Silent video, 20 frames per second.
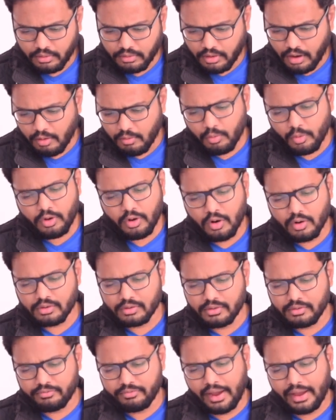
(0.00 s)
now moving on to
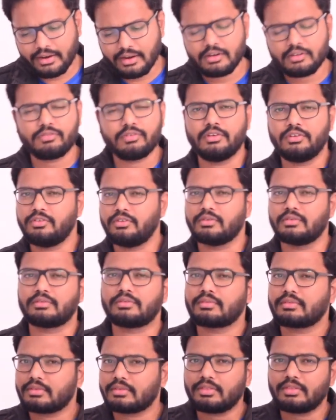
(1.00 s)
the final question
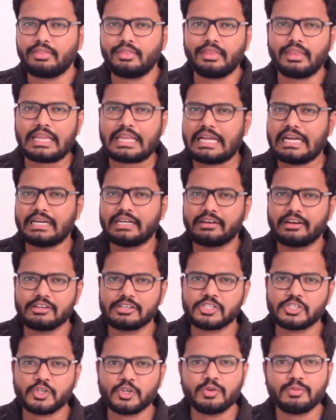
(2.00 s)

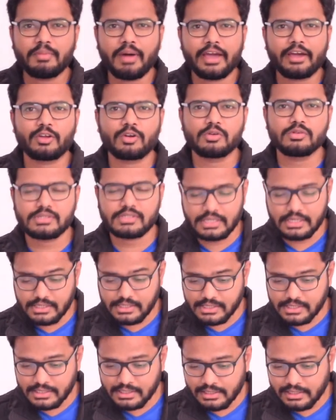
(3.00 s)
tissue
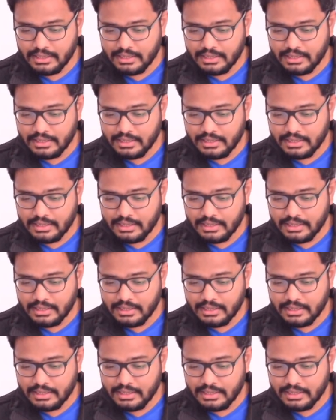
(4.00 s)
microcyst